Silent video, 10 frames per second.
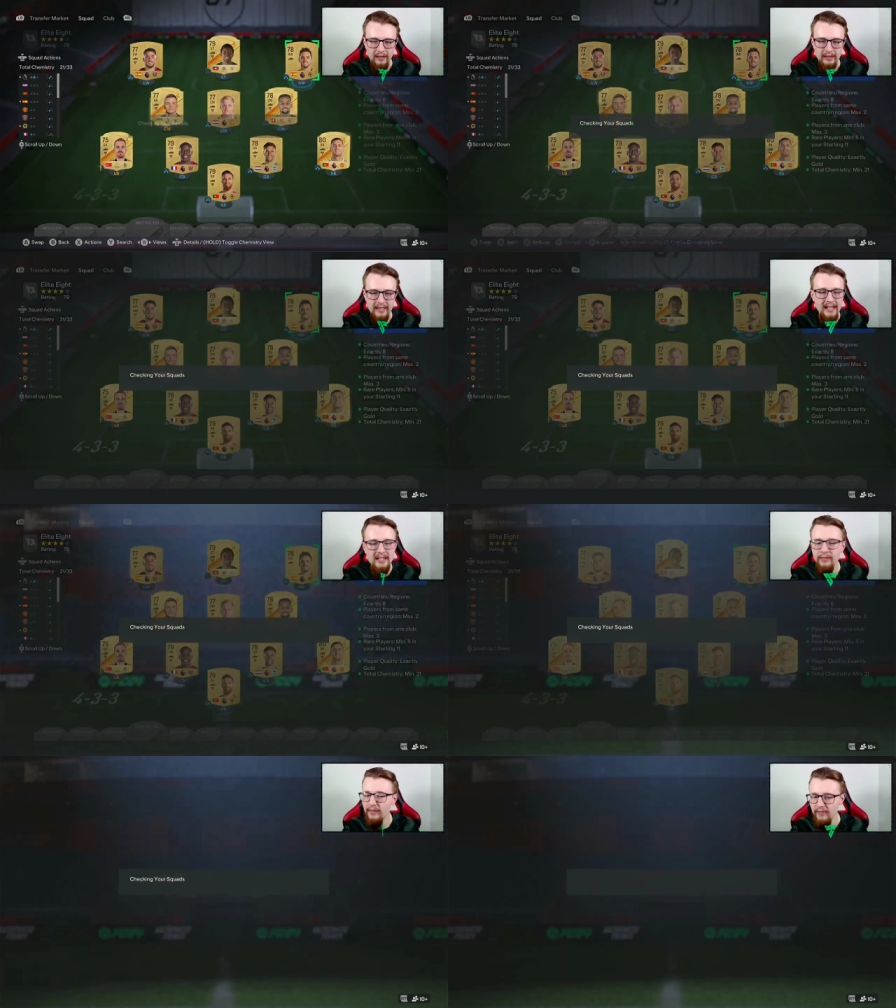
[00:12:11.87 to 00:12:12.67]
get a
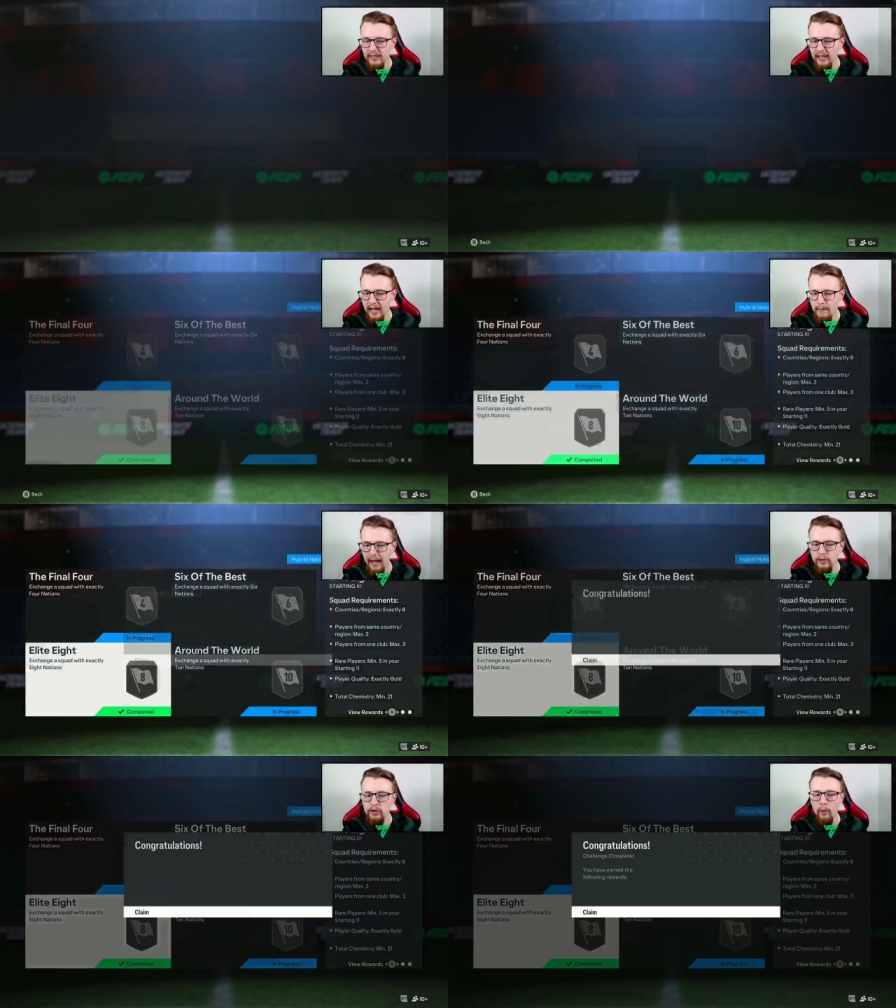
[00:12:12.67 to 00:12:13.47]
50k pack.
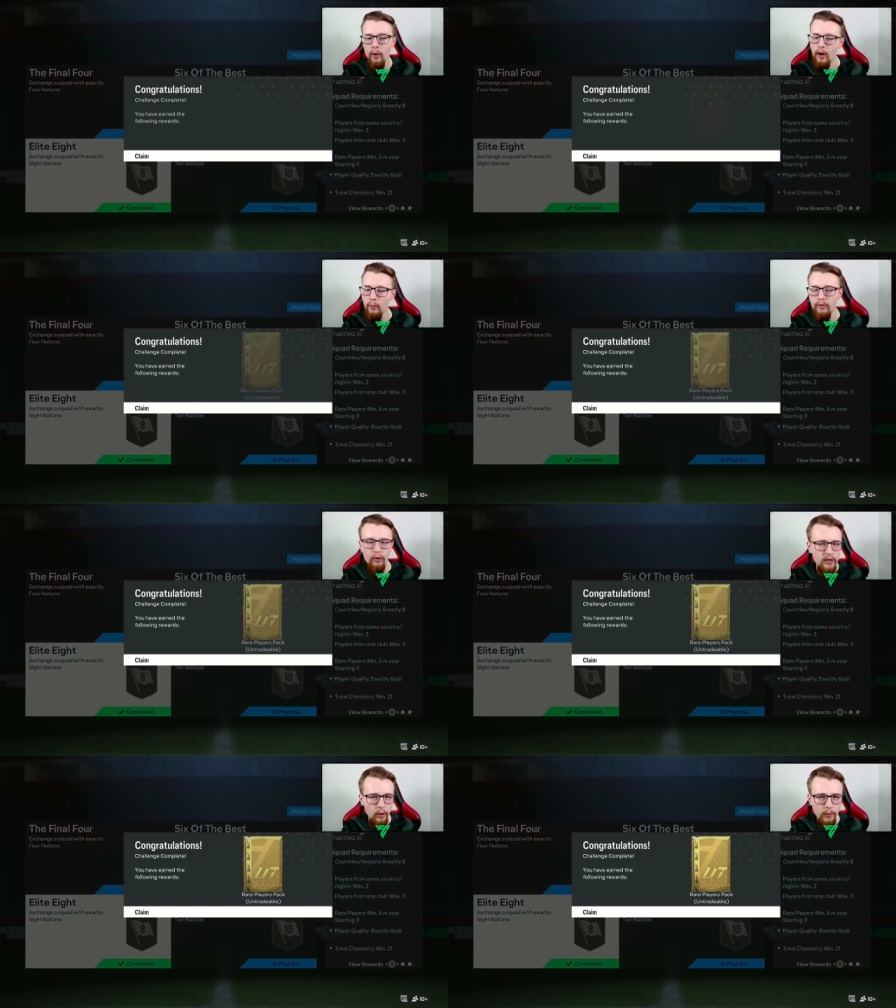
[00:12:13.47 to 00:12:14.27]
So we've
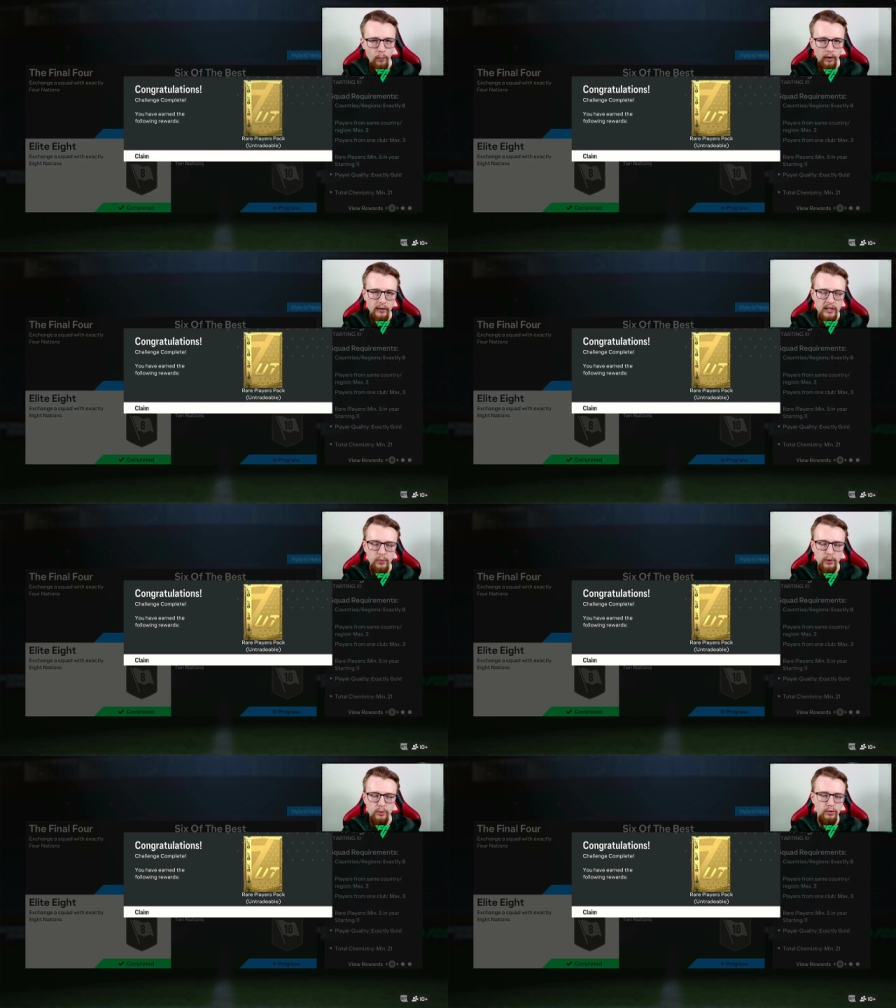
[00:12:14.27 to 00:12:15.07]
already opened one of these, which
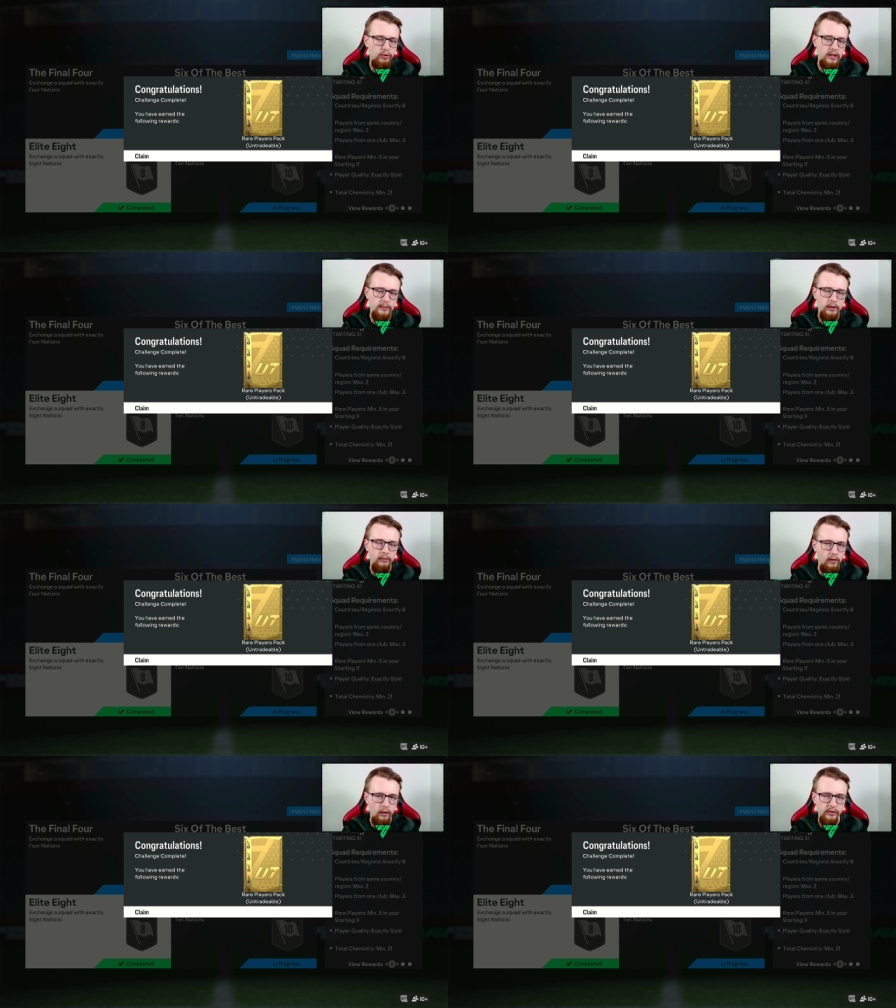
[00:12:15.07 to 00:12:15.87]
was untradeable,
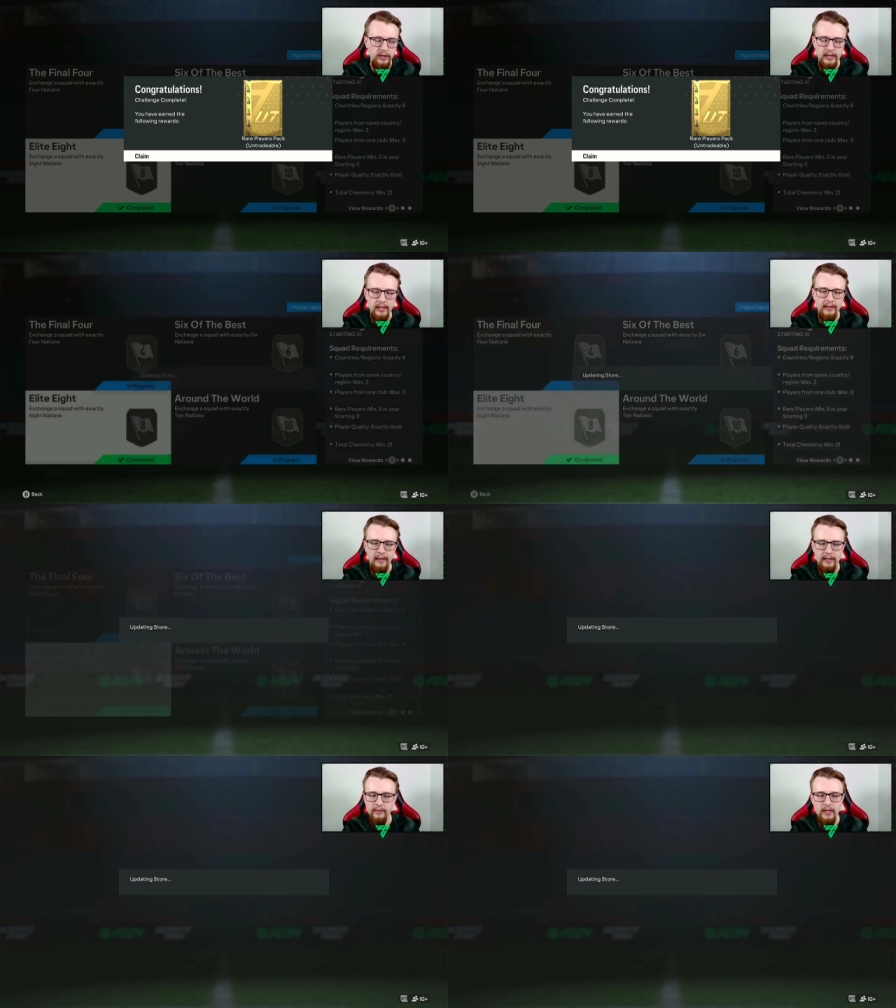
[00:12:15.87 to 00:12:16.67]
obviously, in
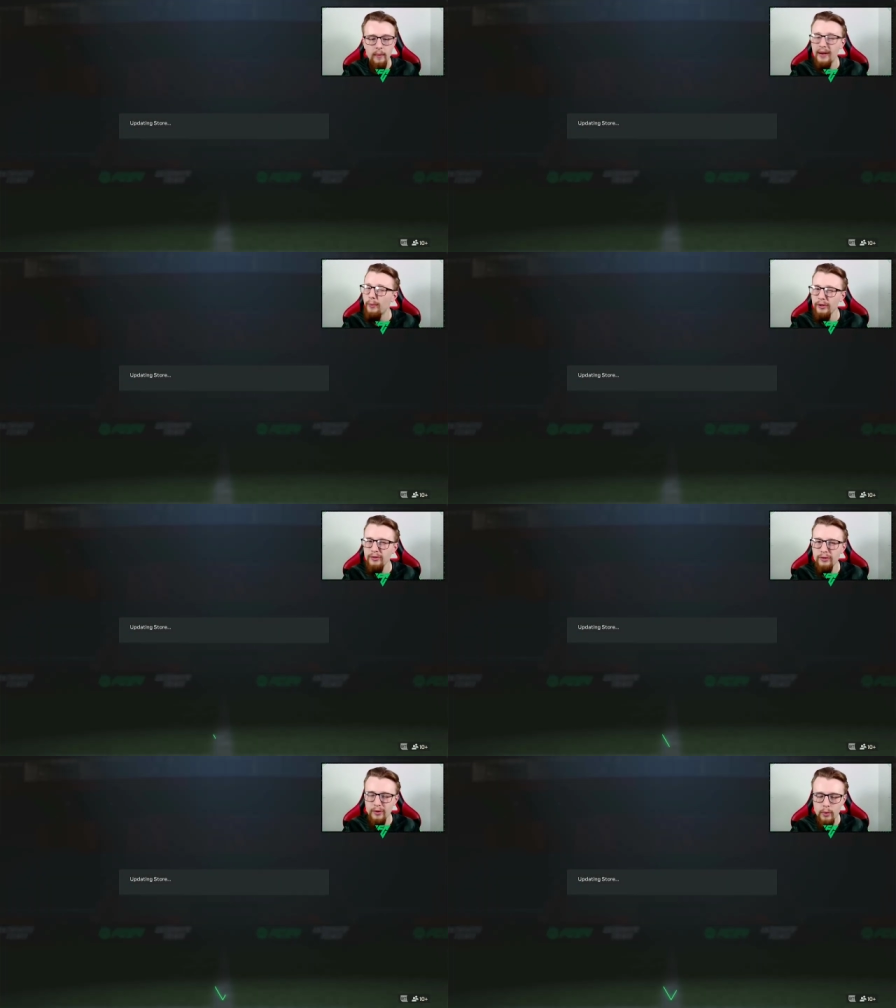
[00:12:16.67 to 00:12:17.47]
last video, and it wasn't
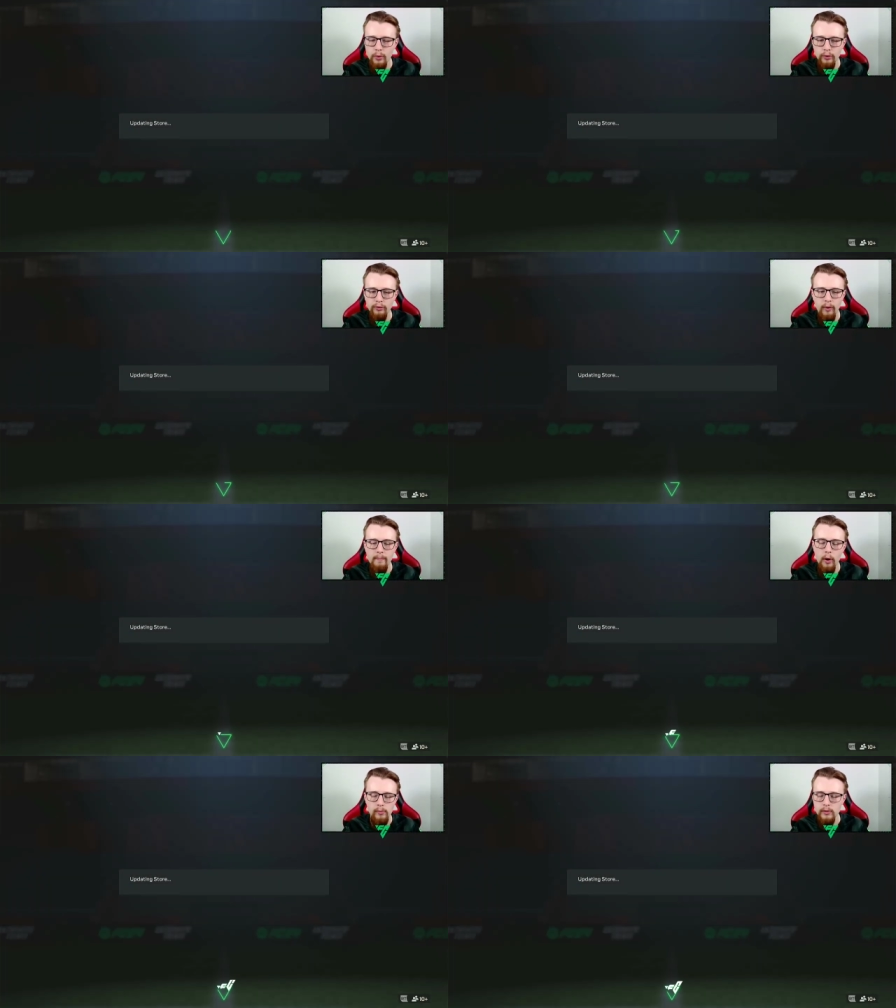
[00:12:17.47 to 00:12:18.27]
so good for a
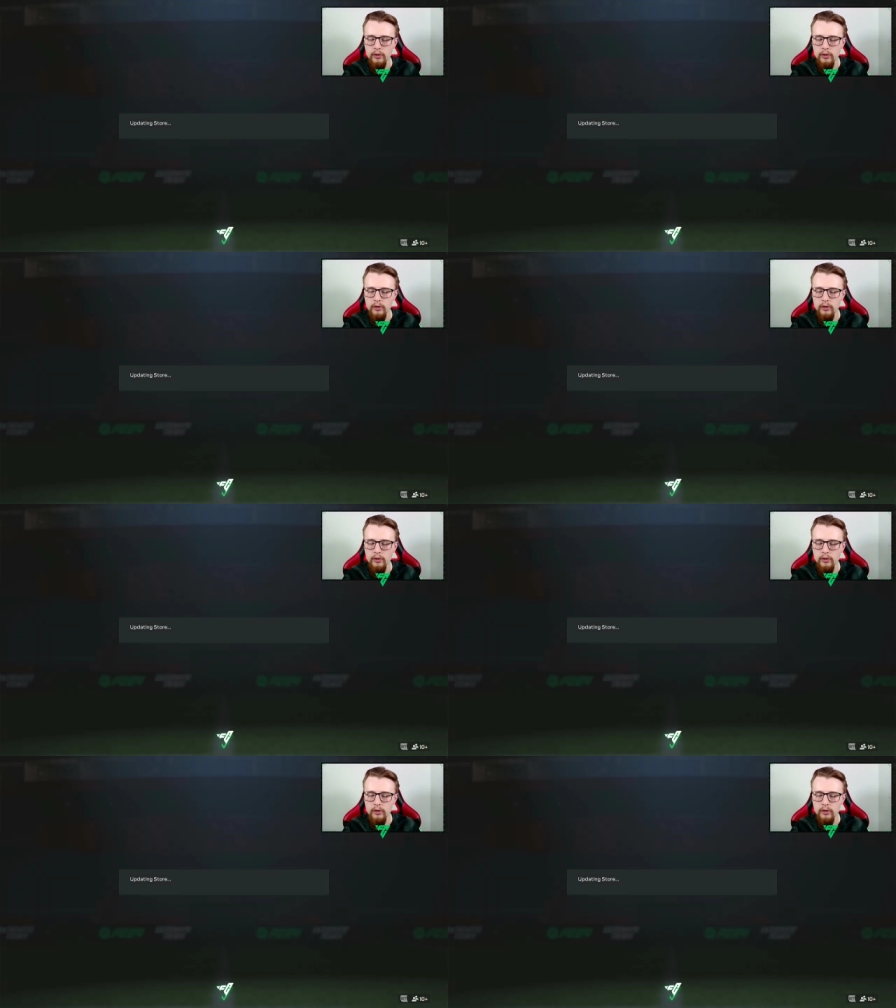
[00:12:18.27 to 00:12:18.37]
moment.